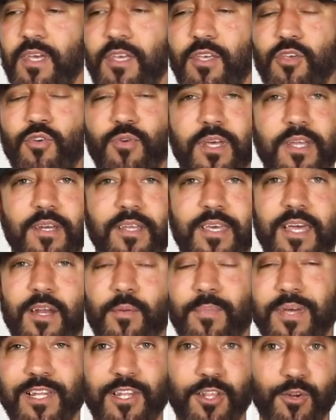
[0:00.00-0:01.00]
You can get
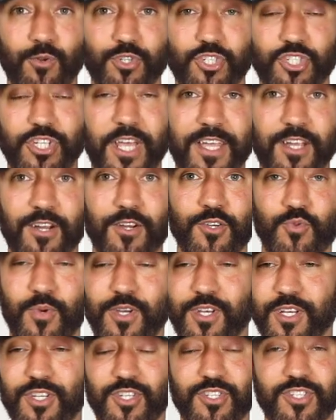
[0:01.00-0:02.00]
them in little shakers where
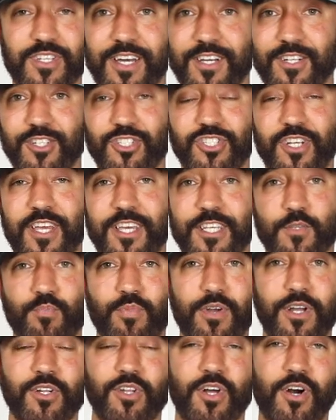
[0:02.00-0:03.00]
you can just kind of shake,
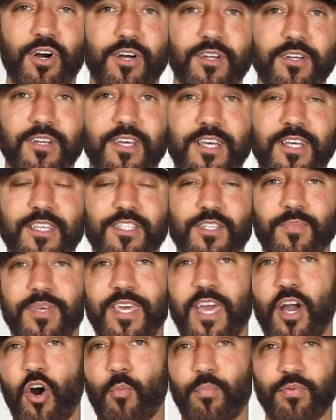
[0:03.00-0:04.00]
sprinkle on some
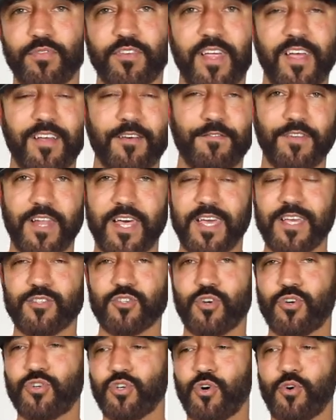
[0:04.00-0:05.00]
kelp flakes
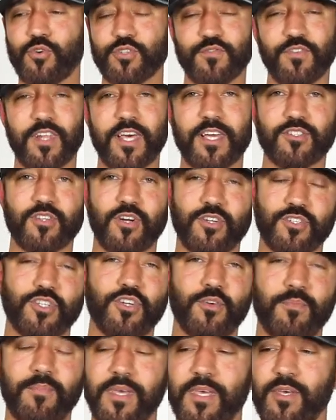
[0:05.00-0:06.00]
or dulse flakes onto
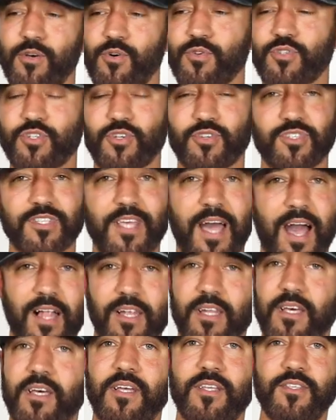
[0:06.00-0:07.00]
your meals, your
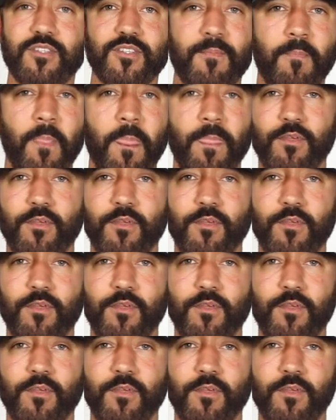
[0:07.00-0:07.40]
salads,